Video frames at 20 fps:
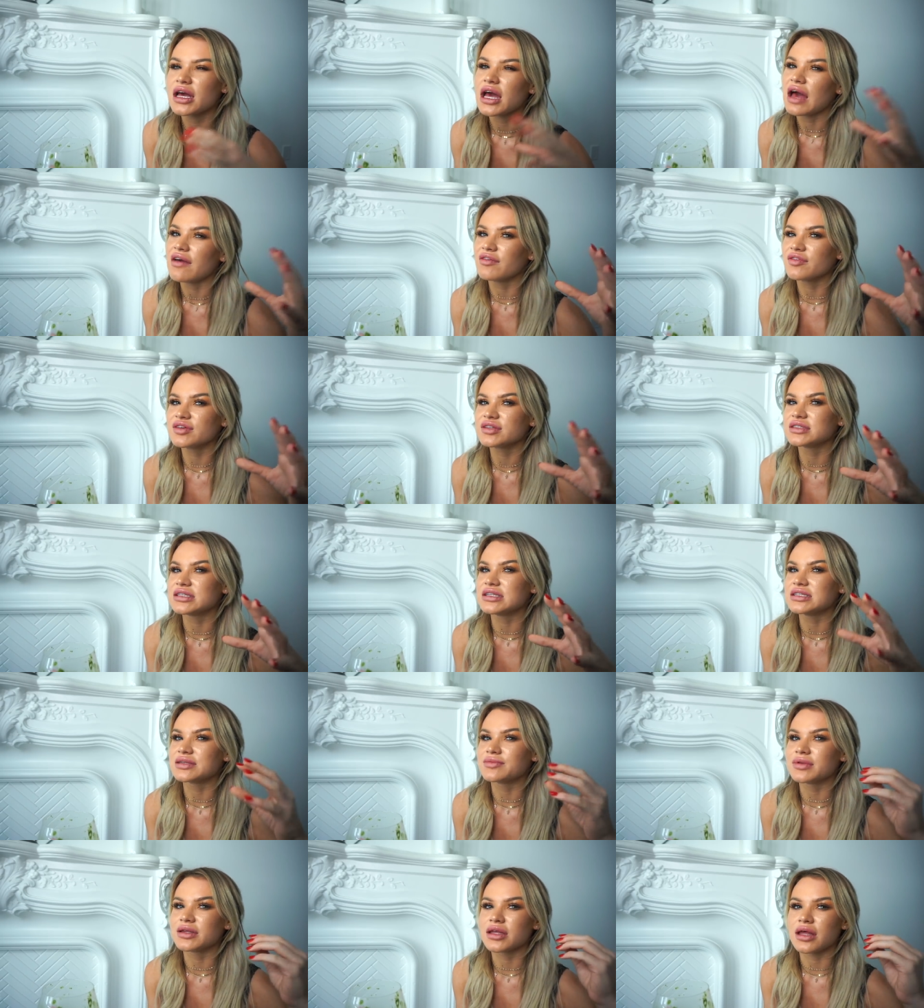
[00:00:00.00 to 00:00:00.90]
have you ever
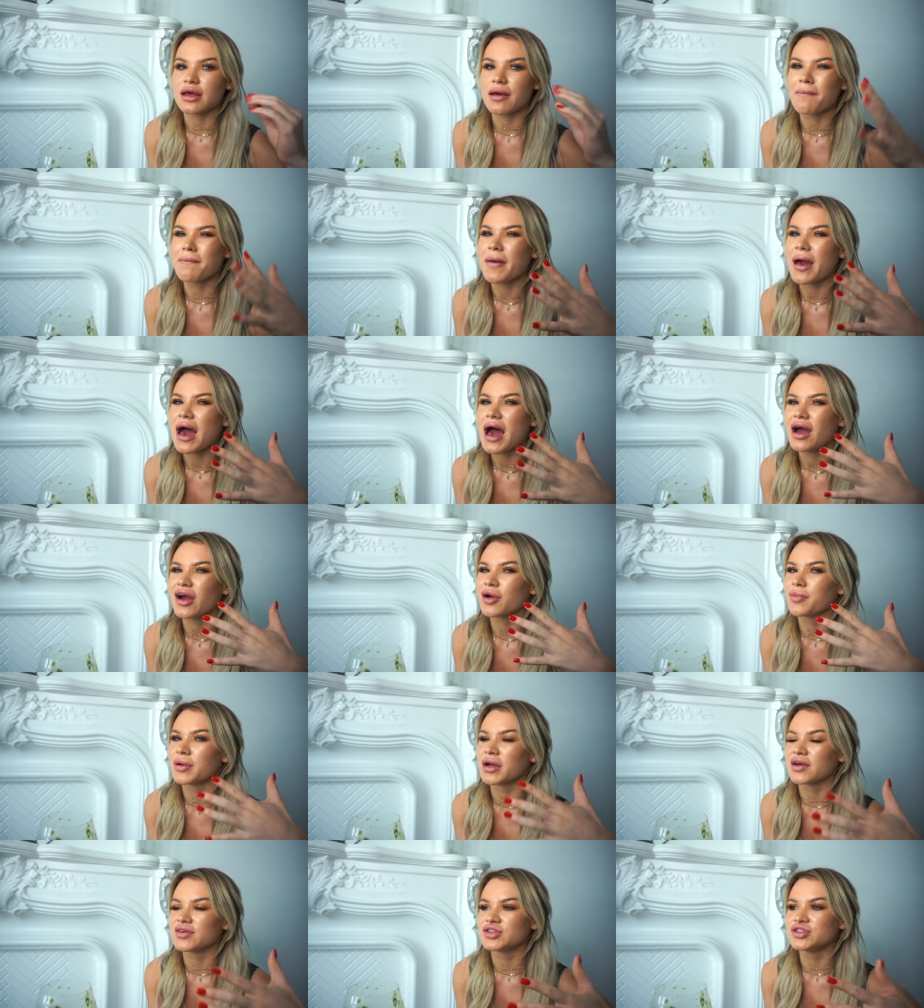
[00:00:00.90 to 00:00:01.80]
seen something like a bag or
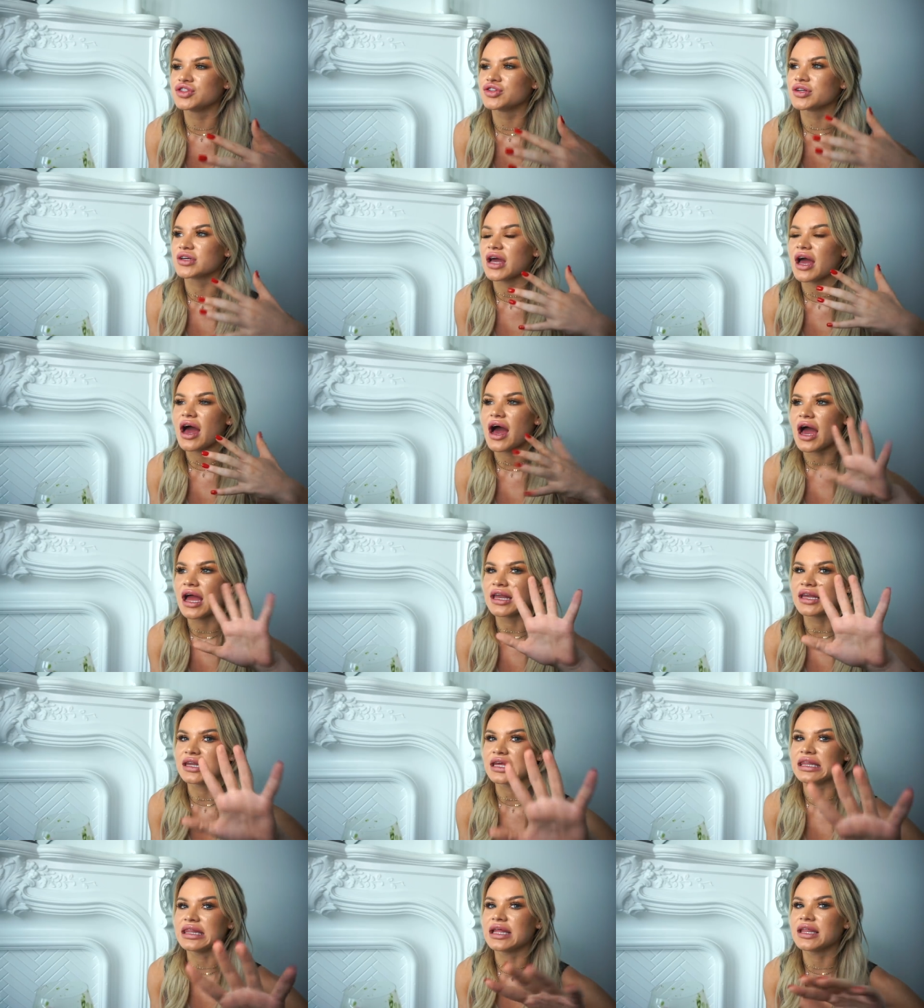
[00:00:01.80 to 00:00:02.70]
a pair of shoes, you're like, I
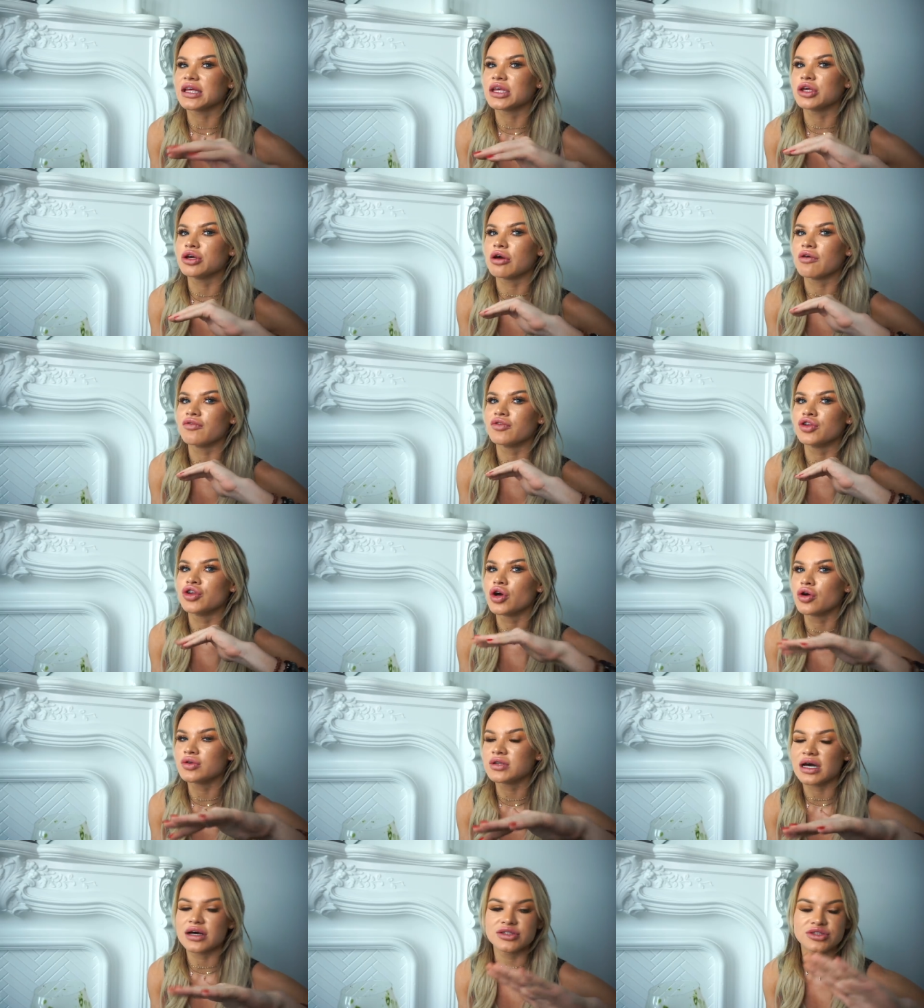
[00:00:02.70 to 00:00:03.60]
need that. Like you have
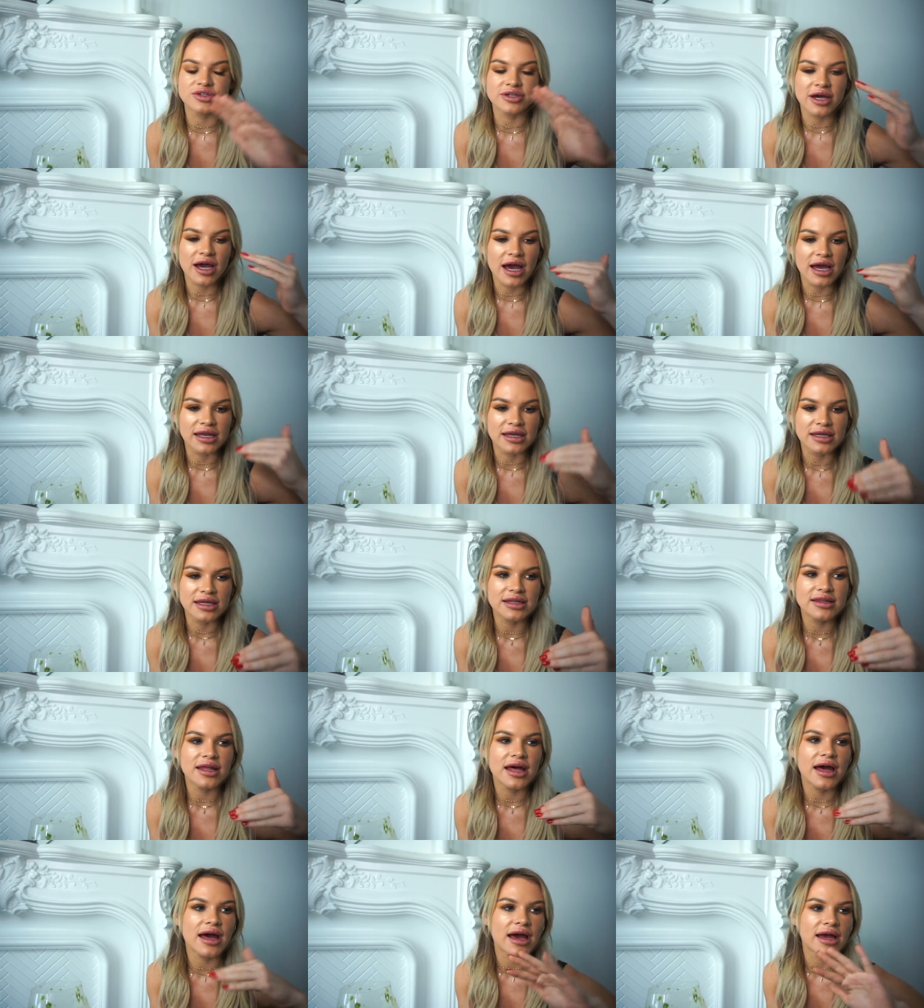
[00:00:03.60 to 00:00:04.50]
no doubts, you're like, I
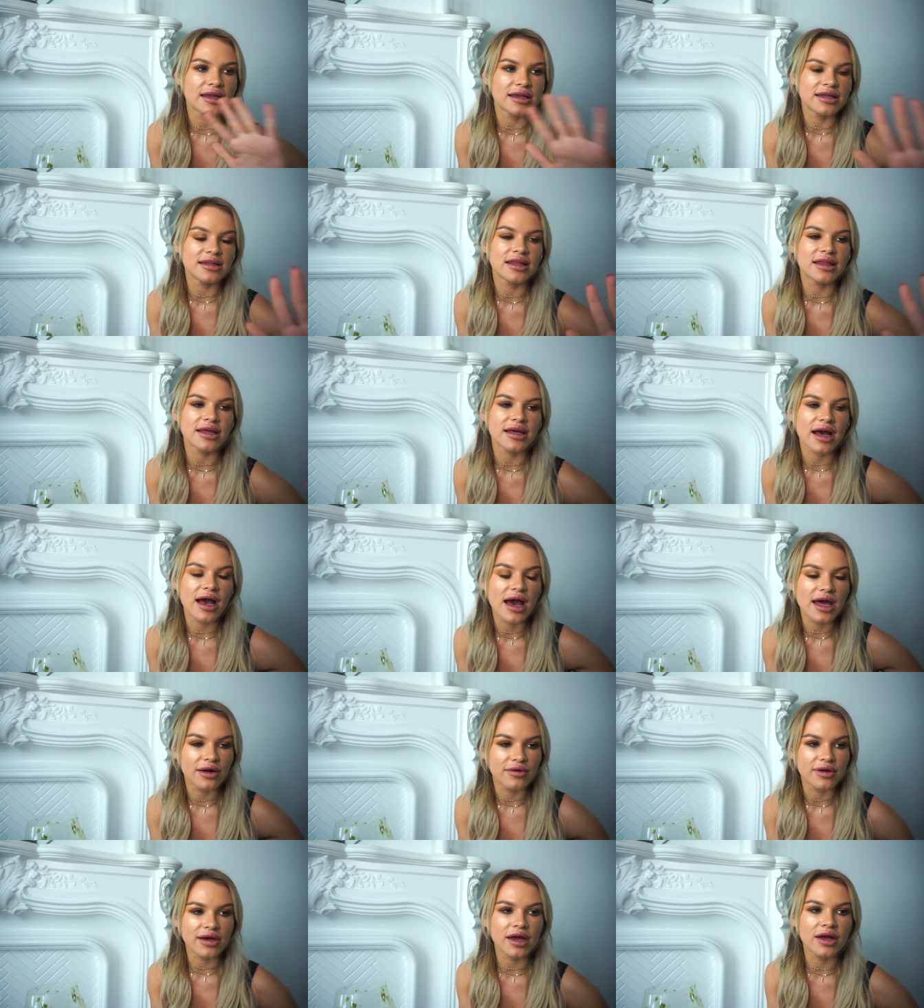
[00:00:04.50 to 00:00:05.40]
need that, I need that, like
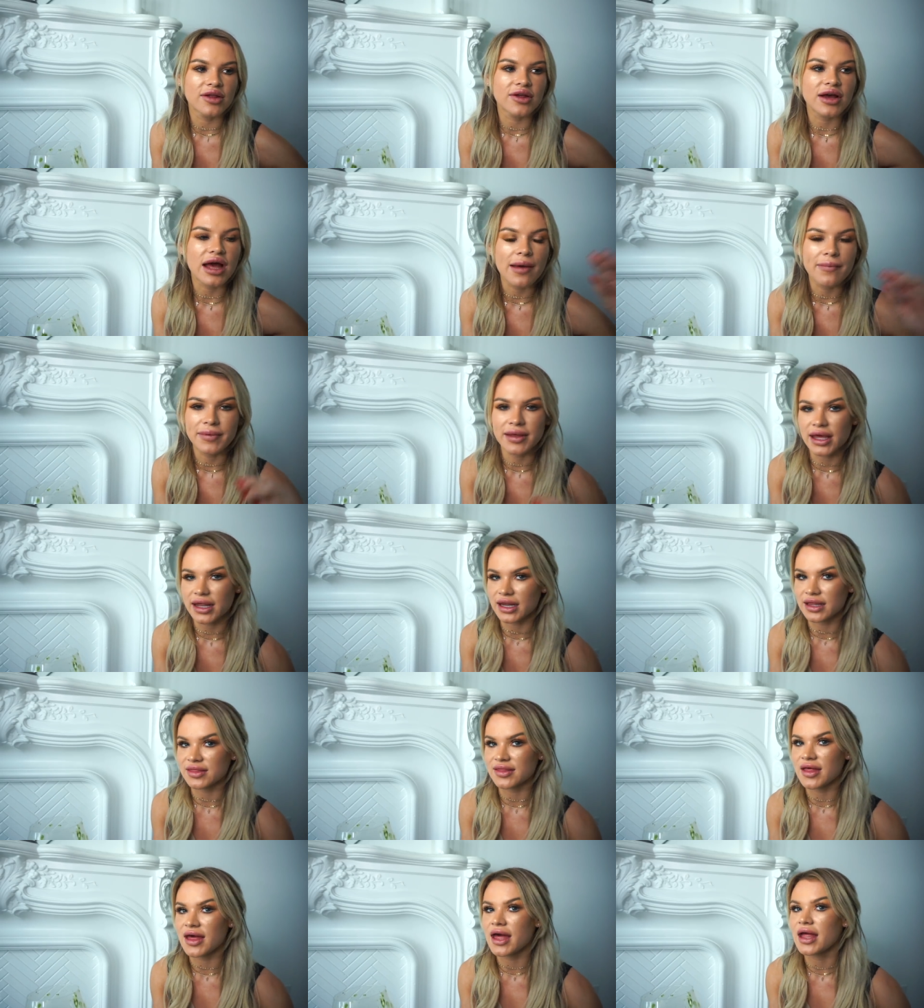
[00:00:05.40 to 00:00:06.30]
I don't care, like I'm
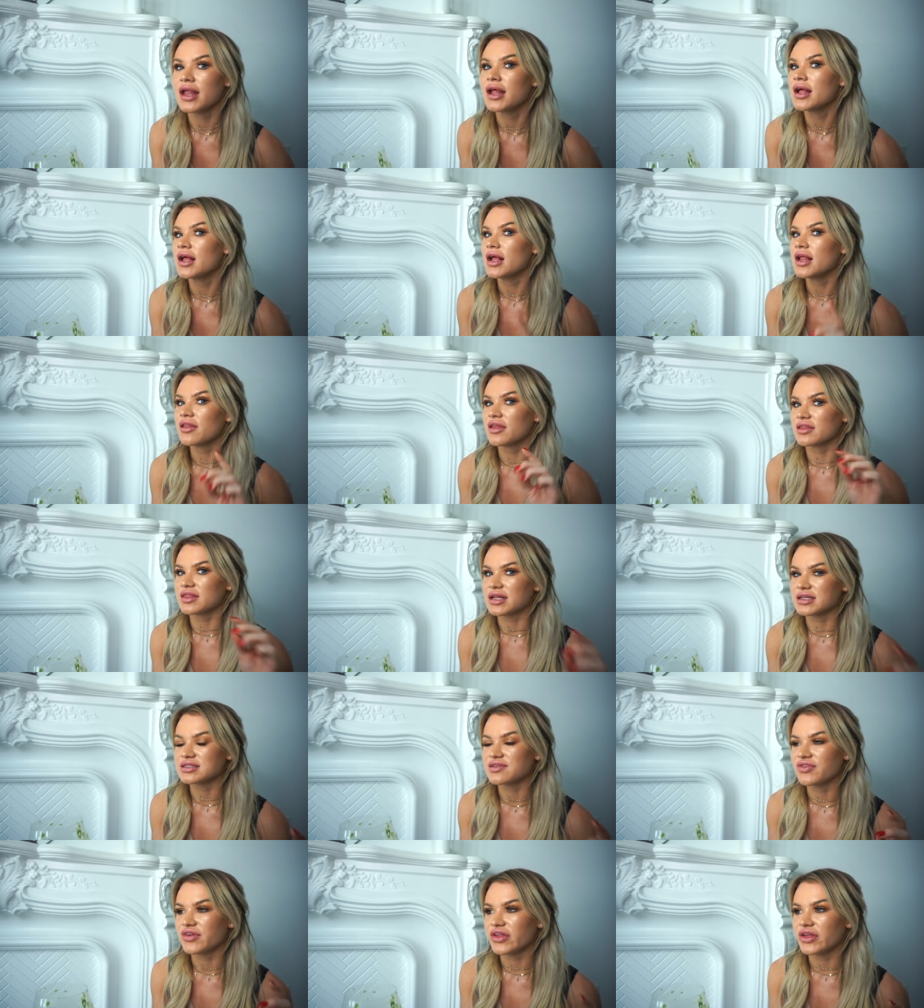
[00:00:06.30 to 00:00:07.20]
getting that. Like
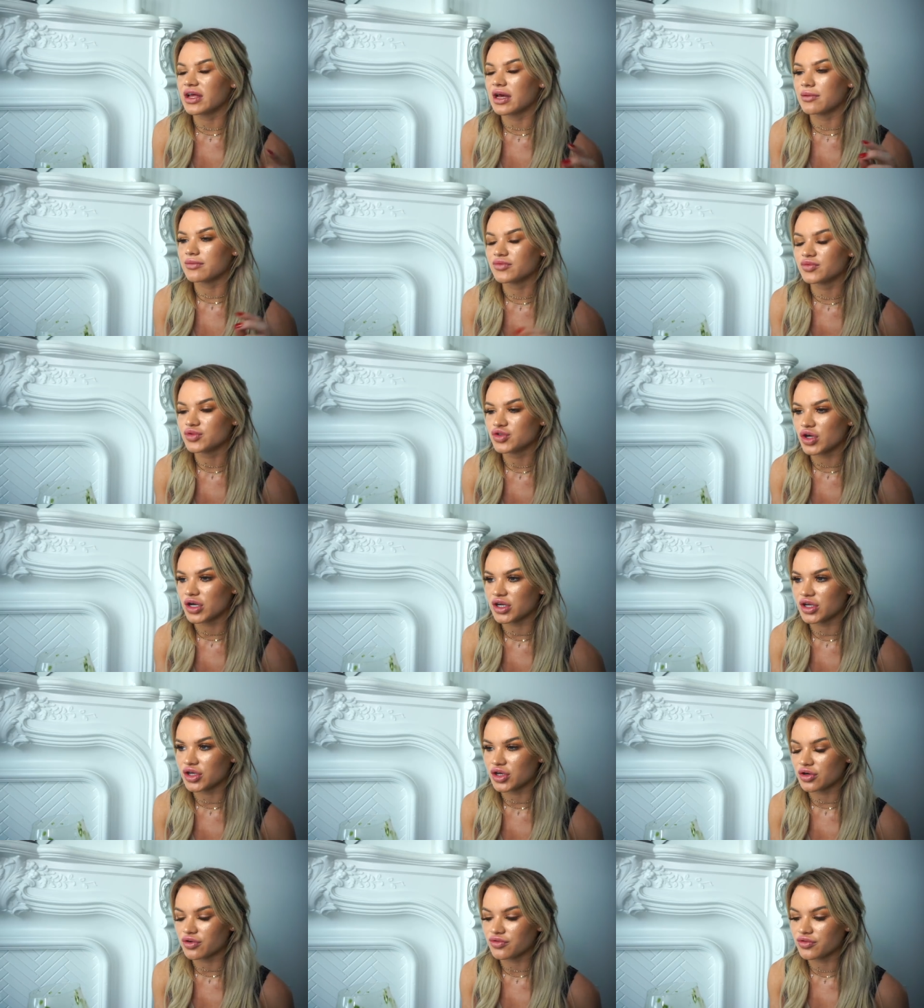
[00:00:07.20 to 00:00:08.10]
that's the feeling I've tried
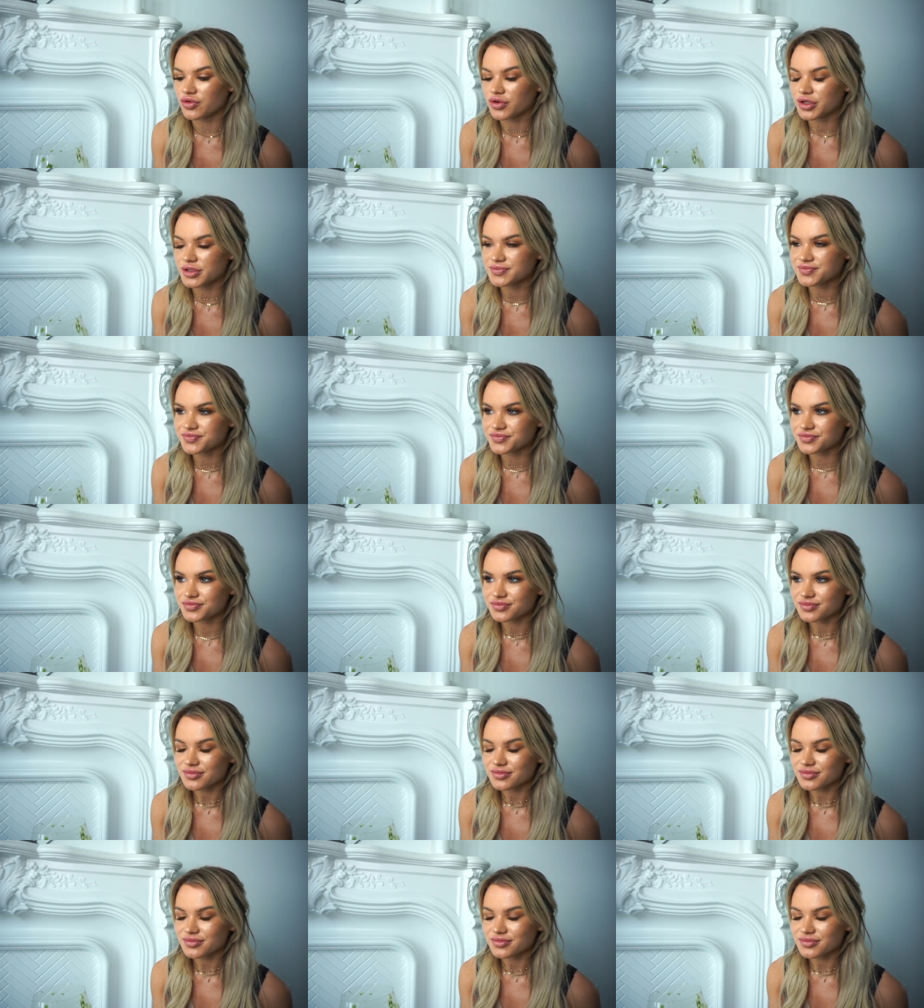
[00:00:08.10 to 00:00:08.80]
to go for